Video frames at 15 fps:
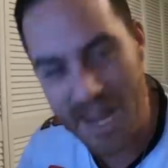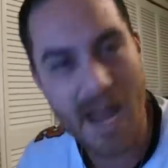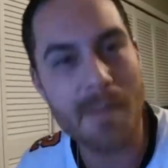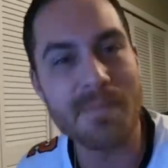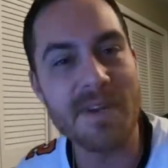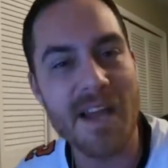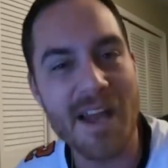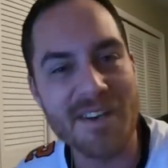
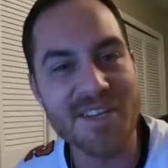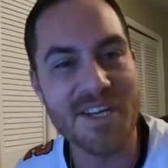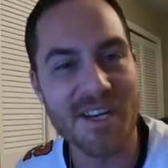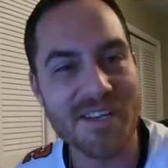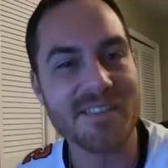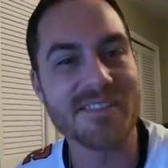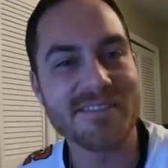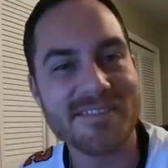Happy I
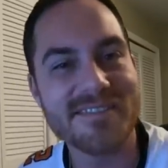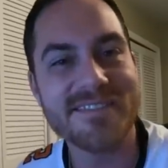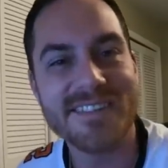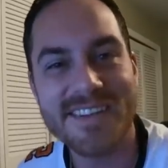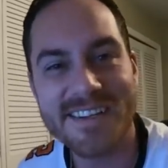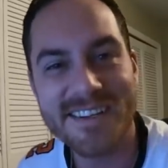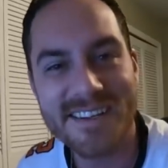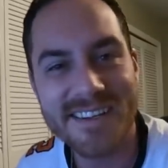did.
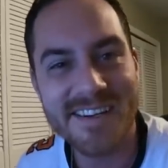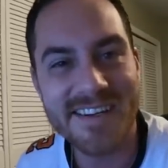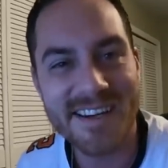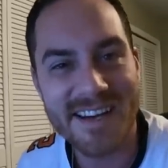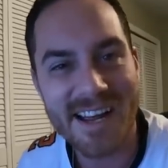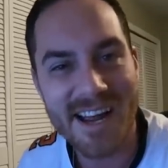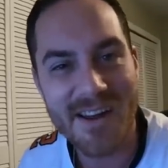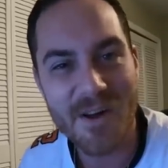
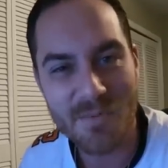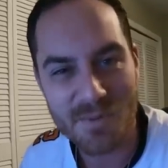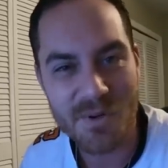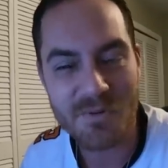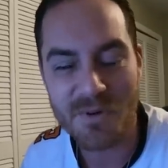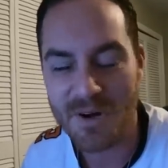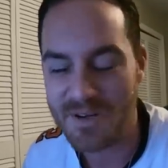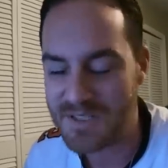And I hope
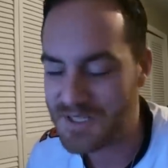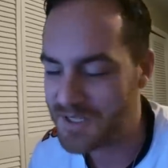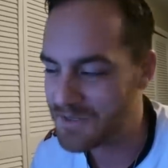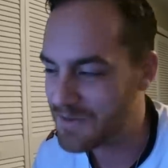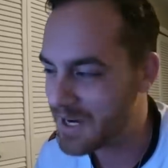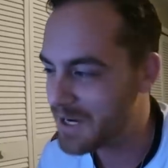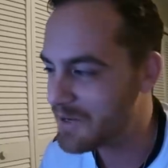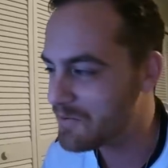you are
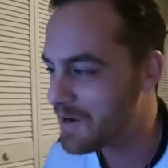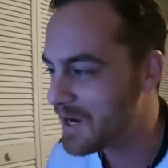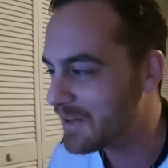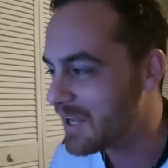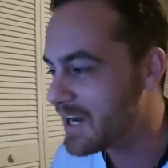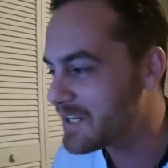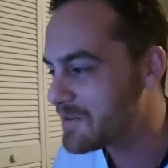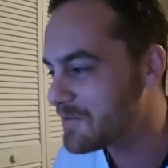too. Anyway,
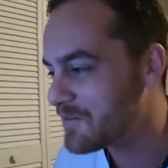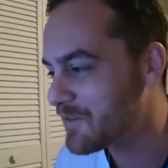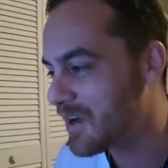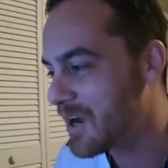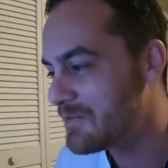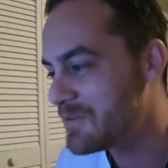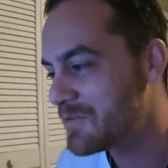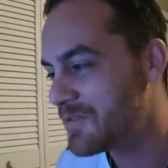like,
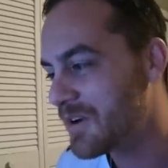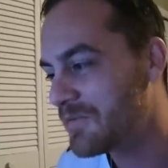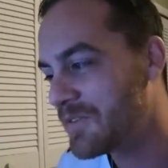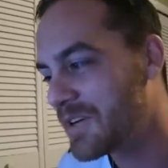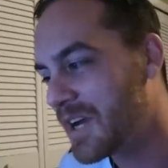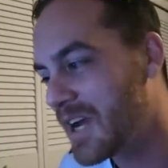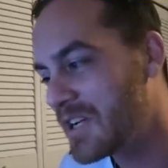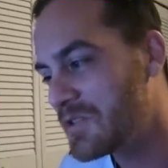subscribe, do whatever
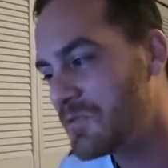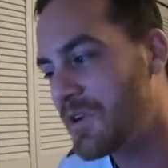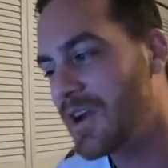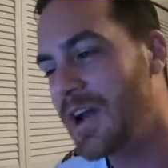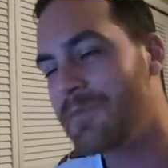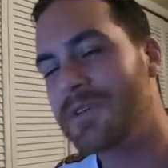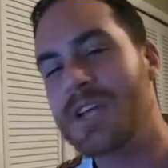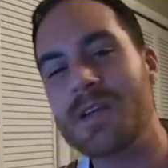you guys want.
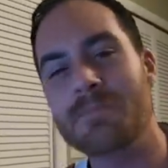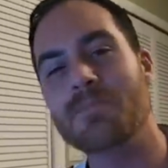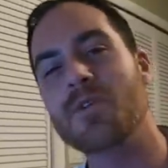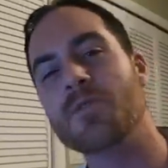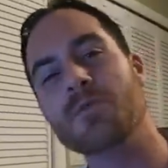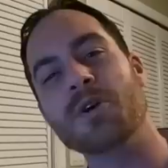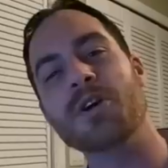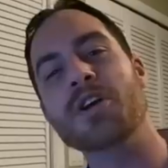I'm King
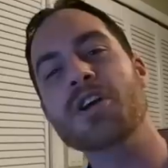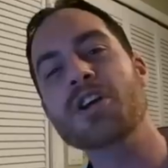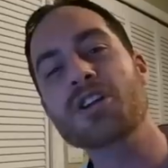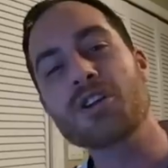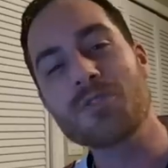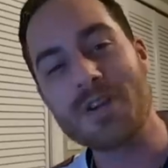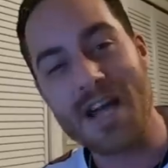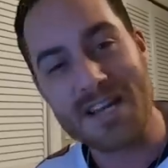Boomer.
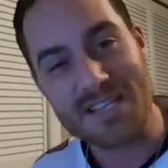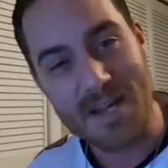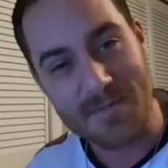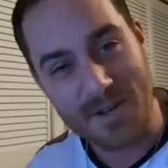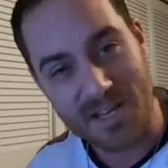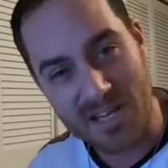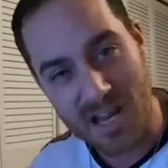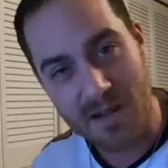You guys have
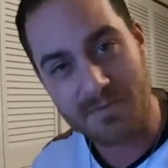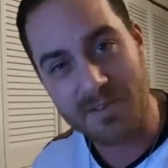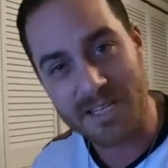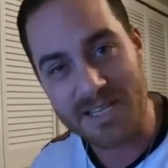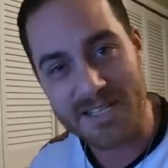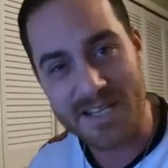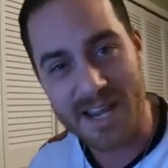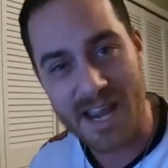a
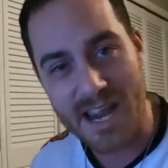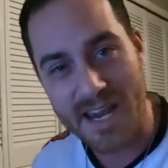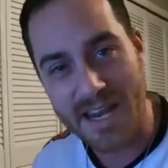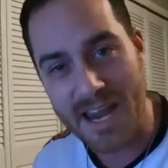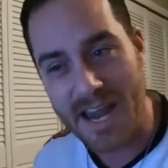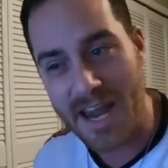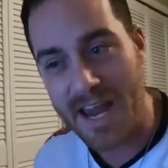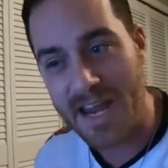lovely
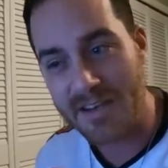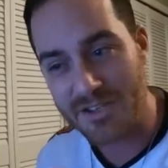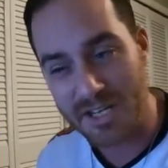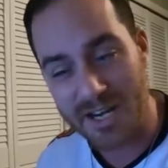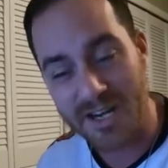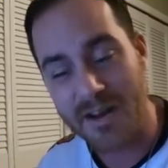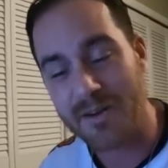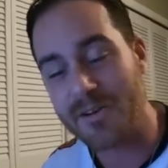day, and
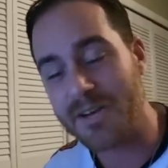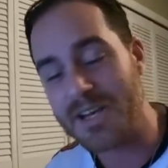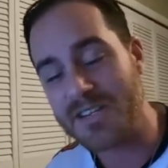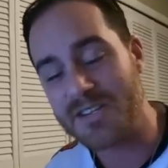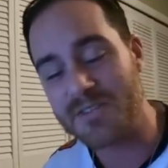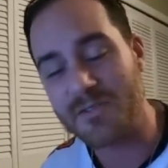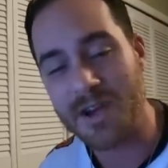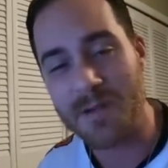check out our
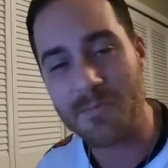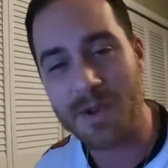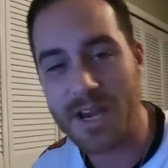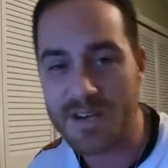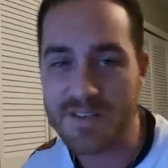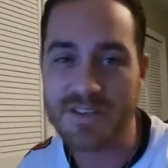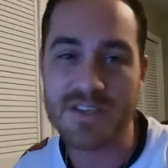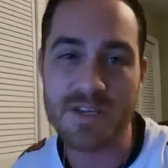Instagram
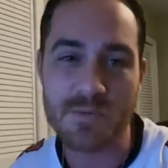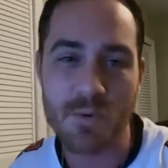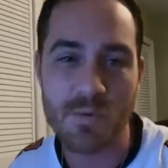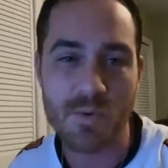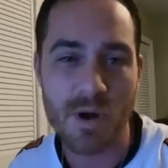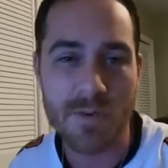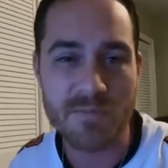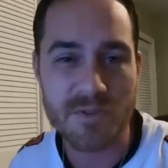page to see what
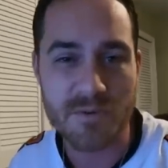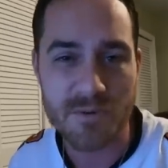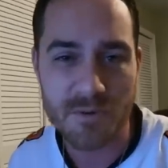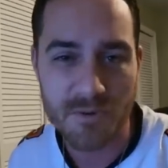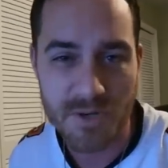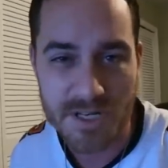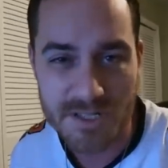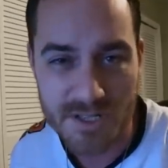we're up to in
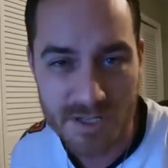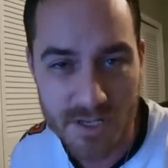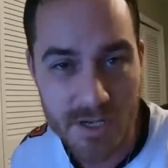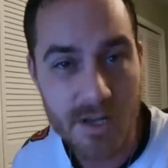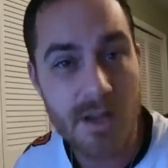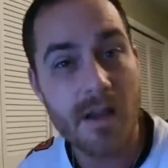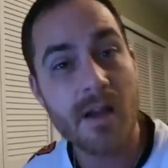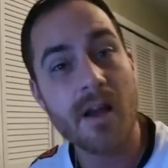Greece.
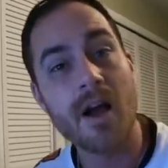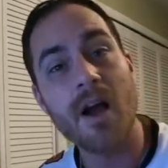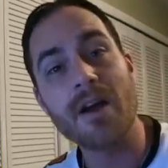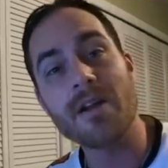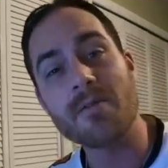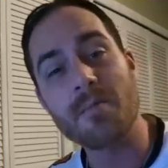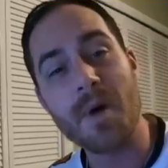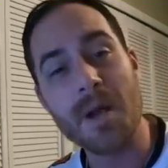All
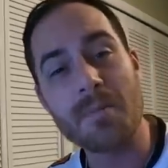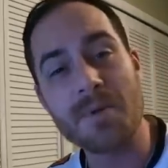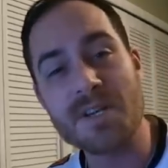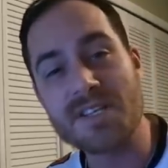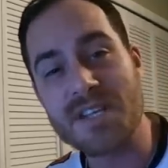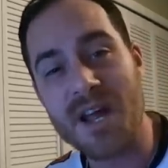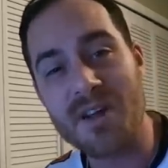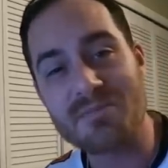right, everybody,
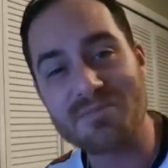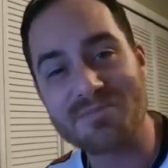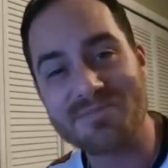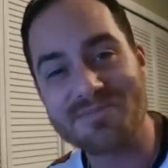peace out.